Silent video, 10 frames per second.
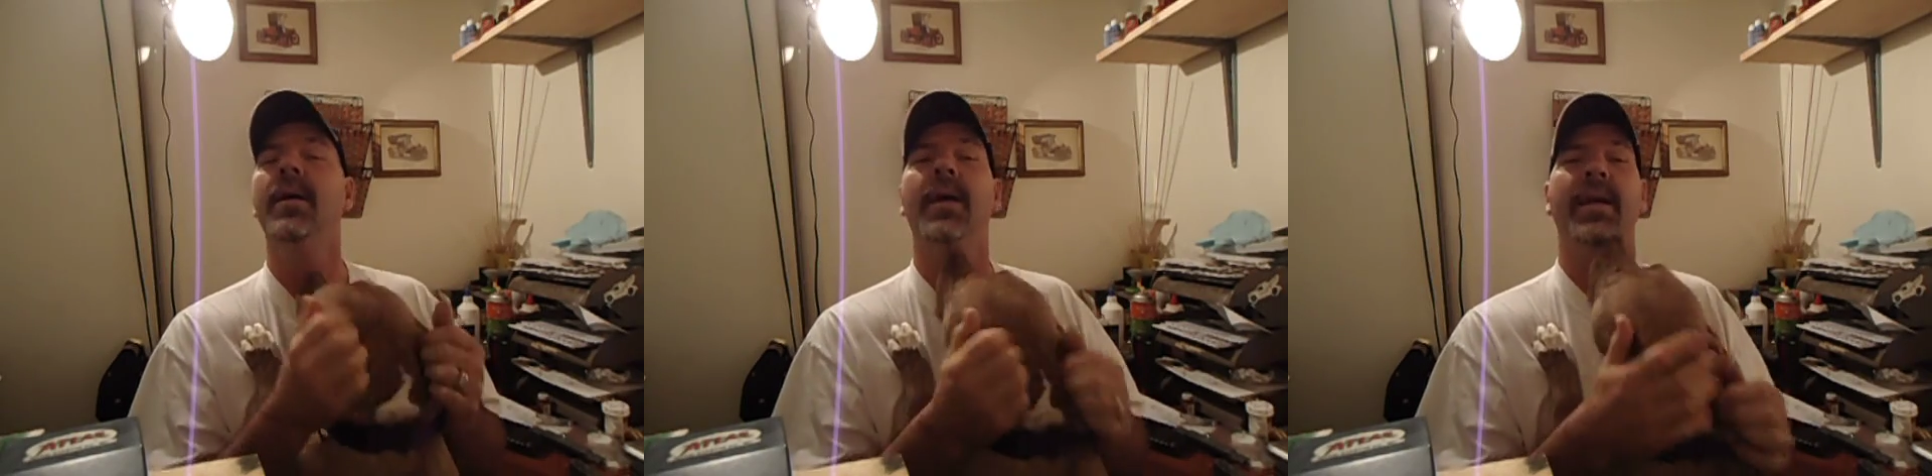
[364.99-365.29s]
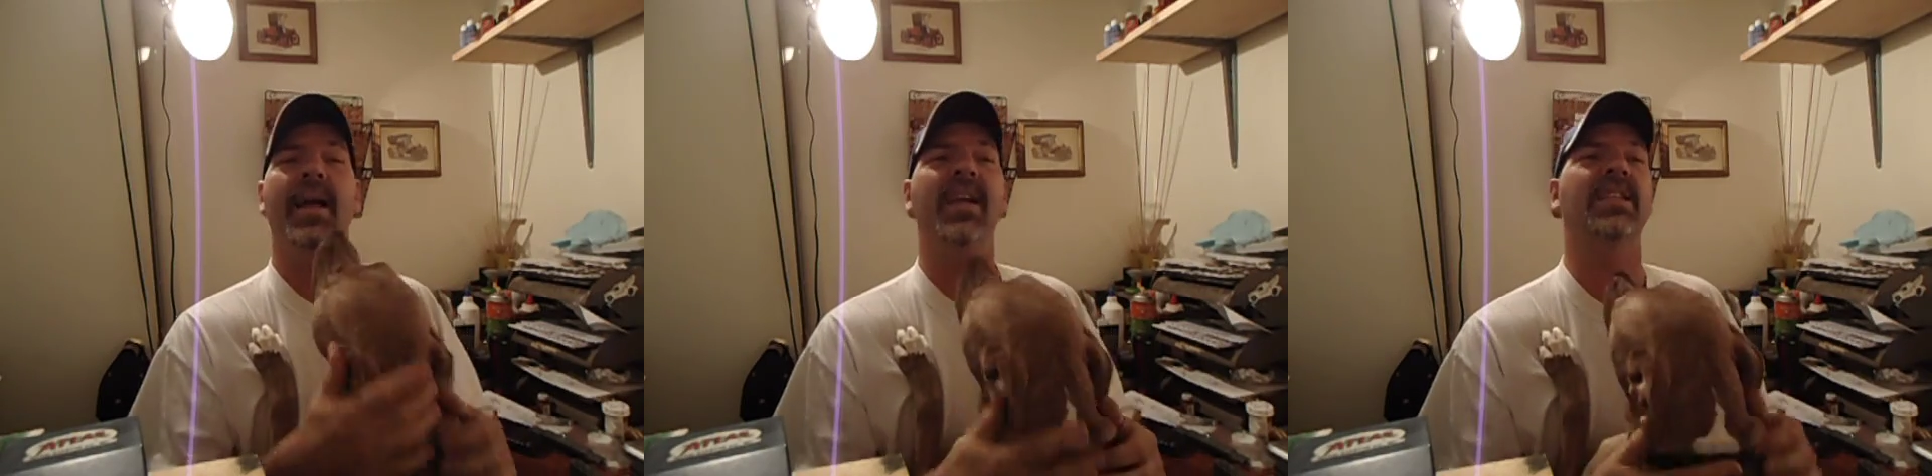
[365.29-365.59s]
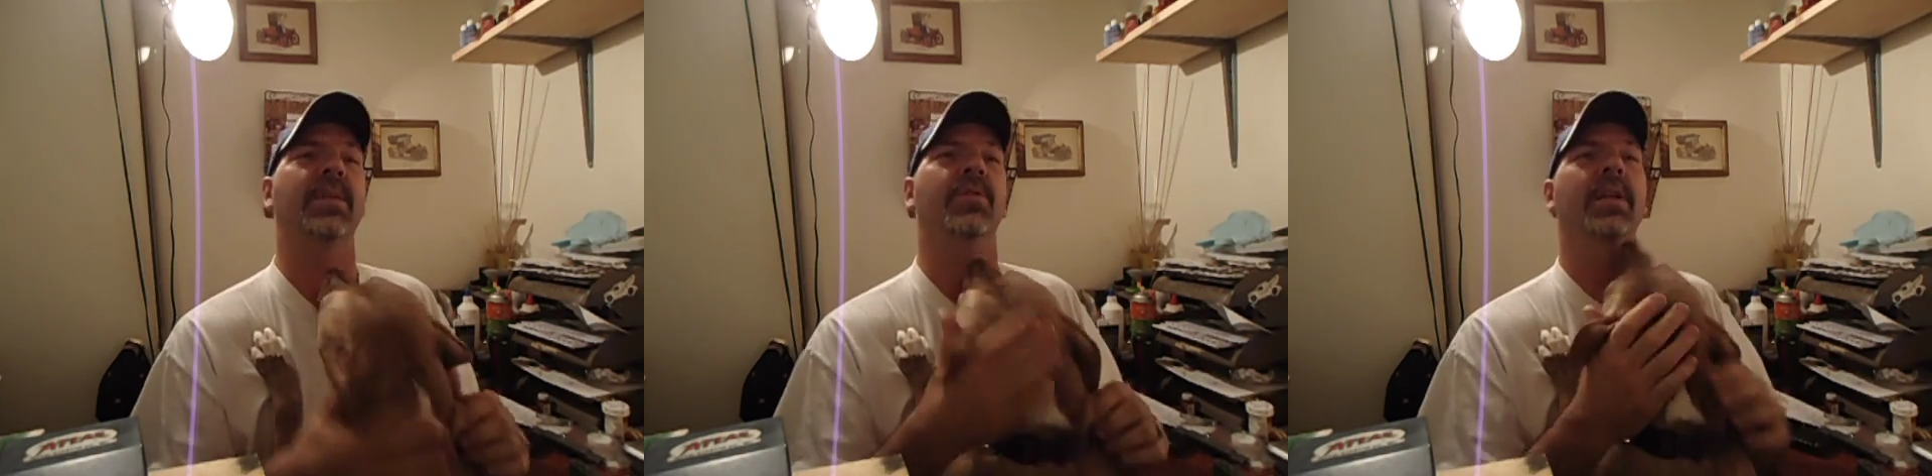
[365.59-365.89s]
And I
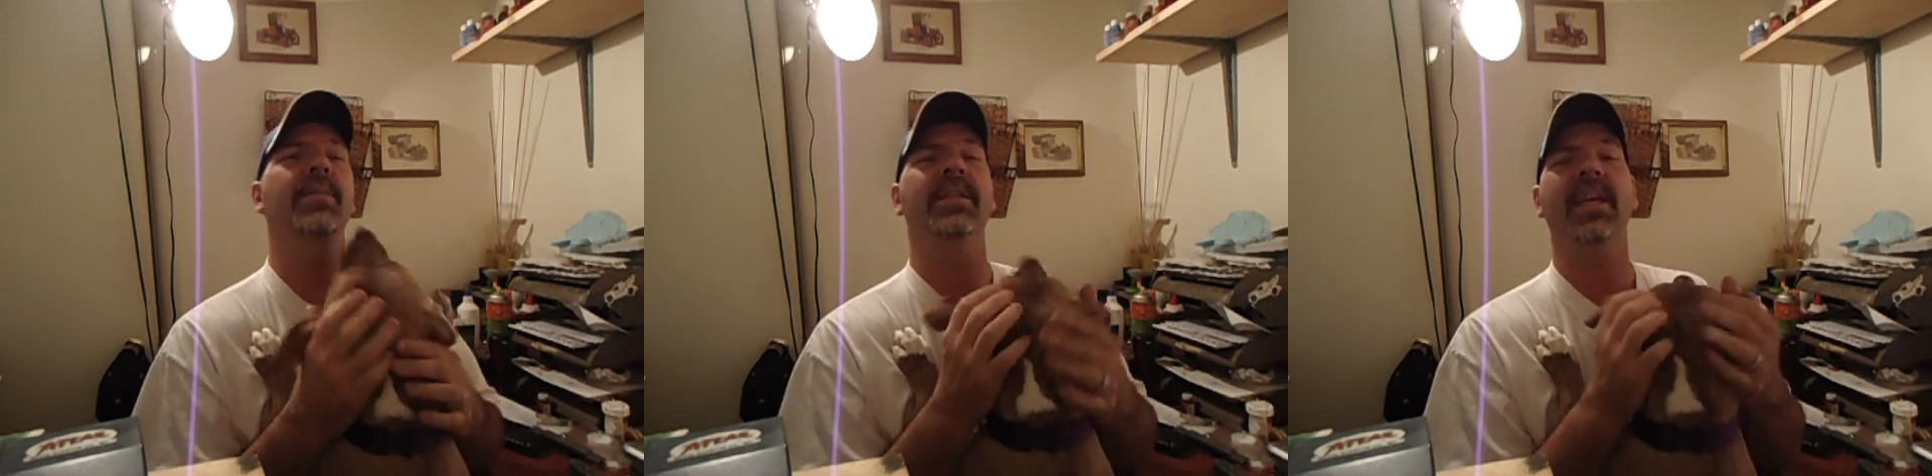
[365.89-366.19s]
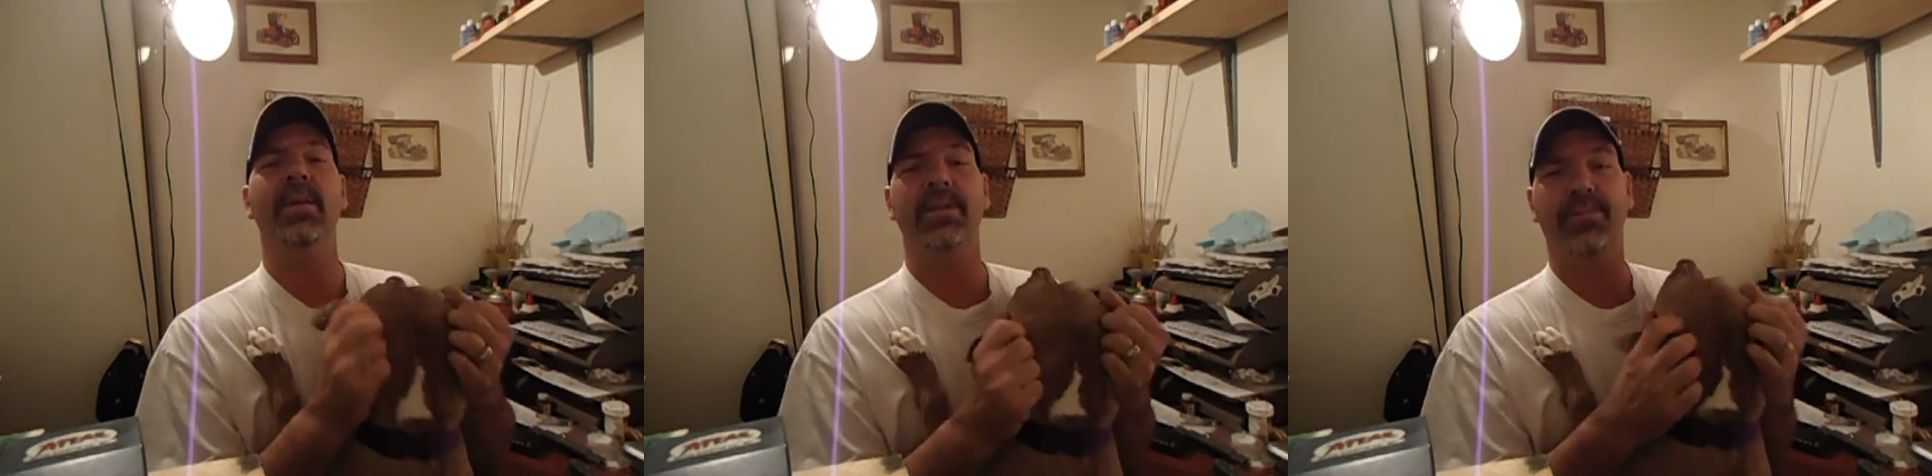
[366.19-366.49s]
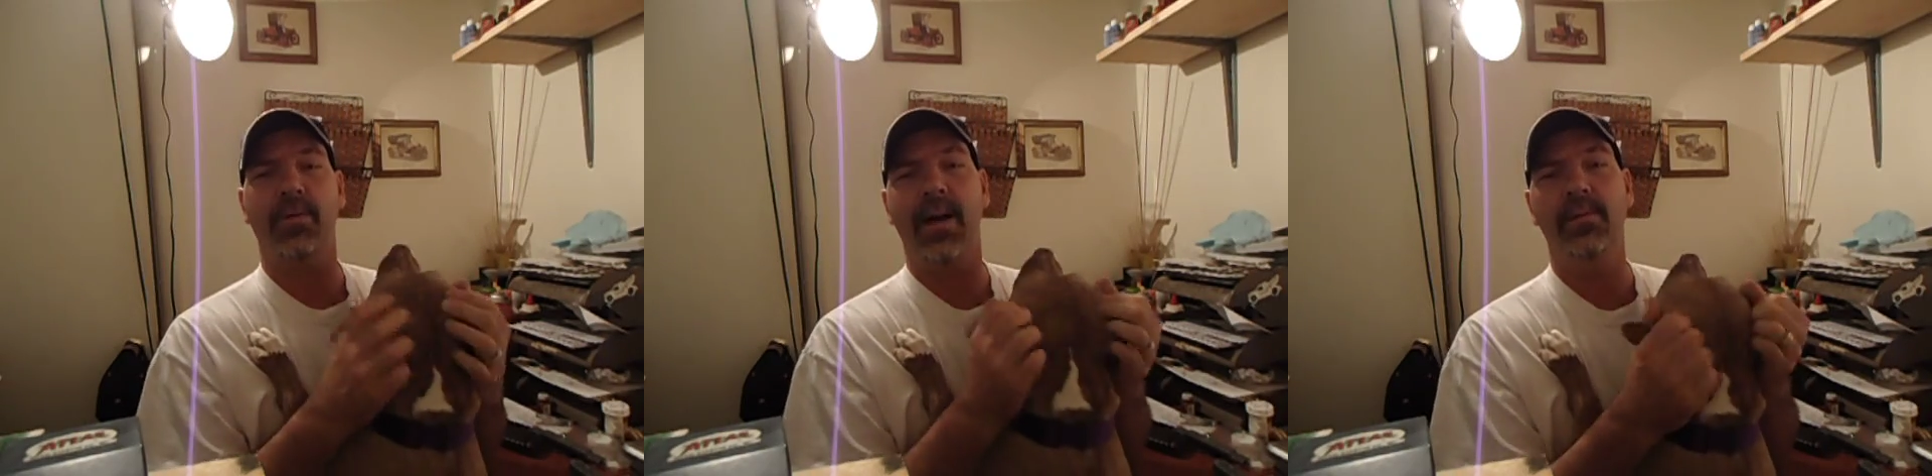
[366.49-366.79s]
said, "Well, let me tell you what the
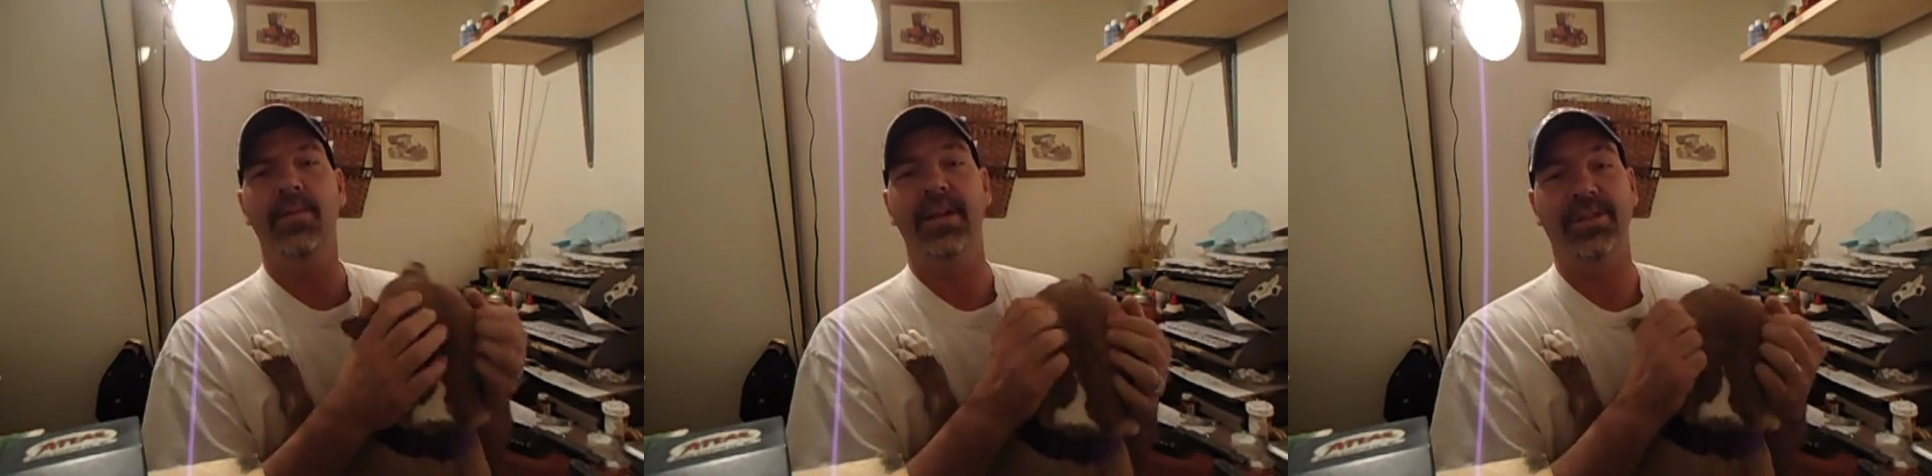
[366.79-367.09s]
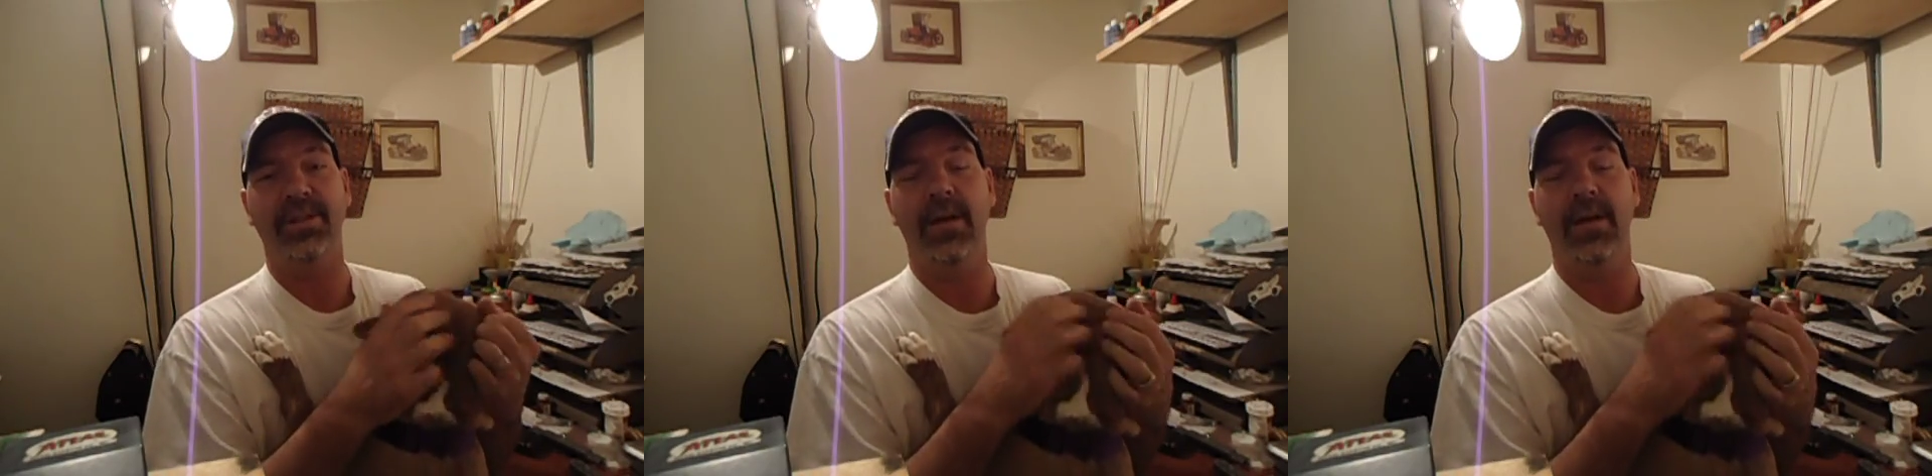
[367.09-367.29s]
problem is."